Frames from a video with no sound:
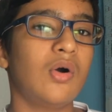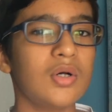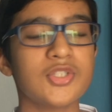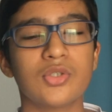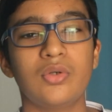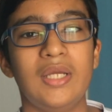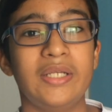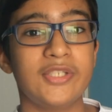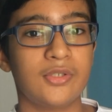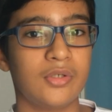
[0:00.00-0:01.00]
Also,
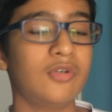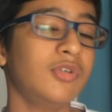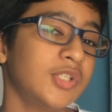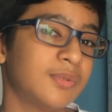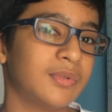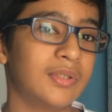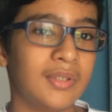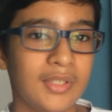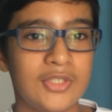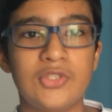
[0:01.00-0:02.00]
it is reversible.
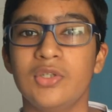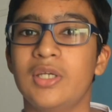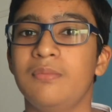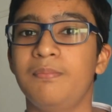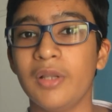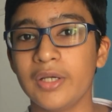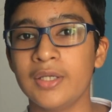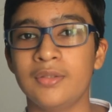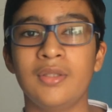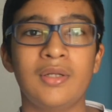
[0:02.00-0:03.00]
So you can
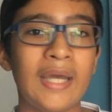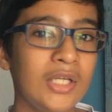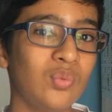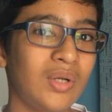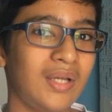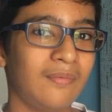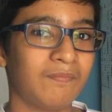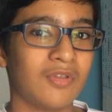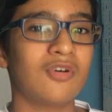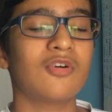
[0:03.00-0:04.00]
plug it the right way,
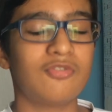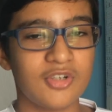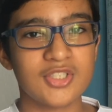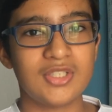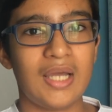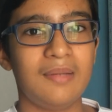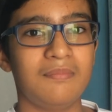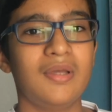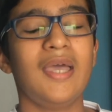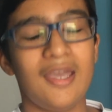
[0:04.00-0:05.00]
first
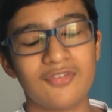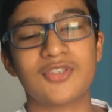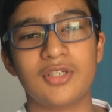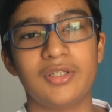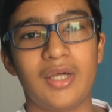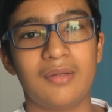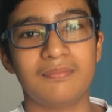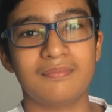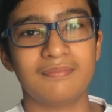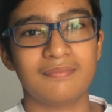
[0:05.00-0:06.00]
time, every single time.
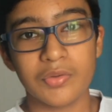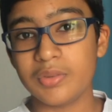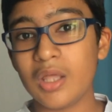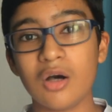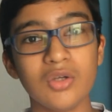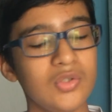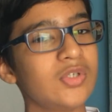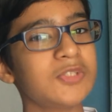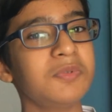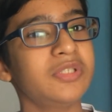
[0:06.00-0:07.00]
Now
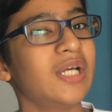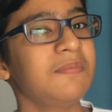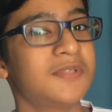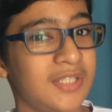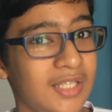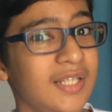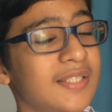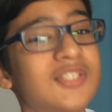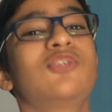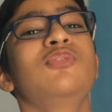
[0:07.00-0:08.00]
USB Type-C in
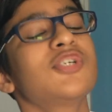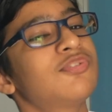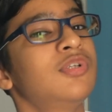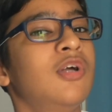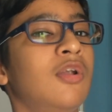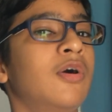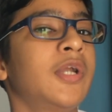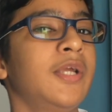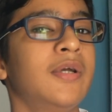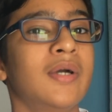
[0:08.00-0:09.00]
its reversible
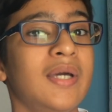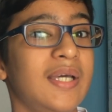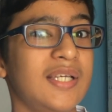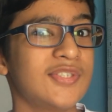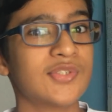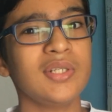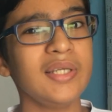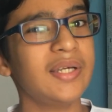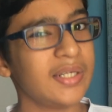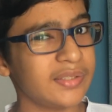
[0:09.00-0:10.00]
glory is
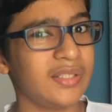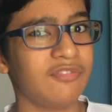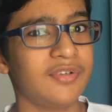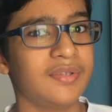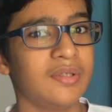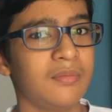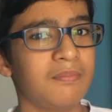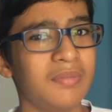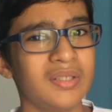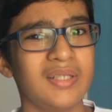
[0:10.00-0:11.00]
really great and everything,
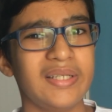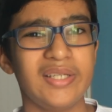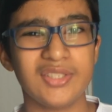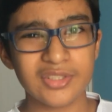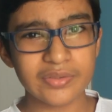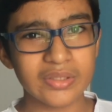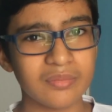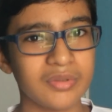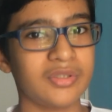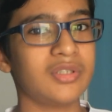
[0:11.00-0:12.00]
but is it
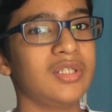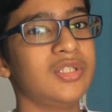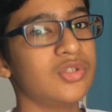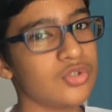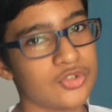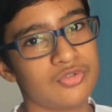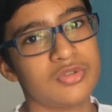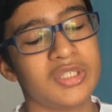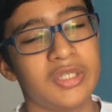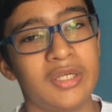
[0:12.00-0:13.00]
going to be really
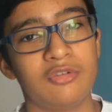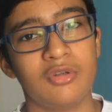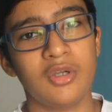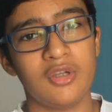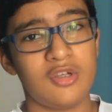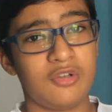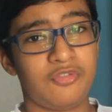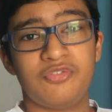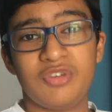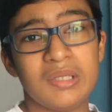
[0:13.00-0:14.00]
useful and
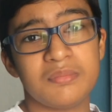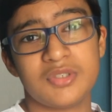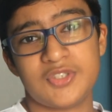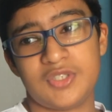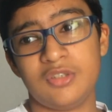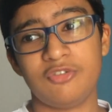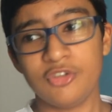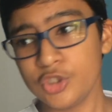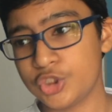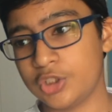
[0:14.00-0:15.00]
famous in the
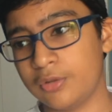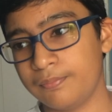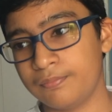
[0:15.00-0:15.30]
future?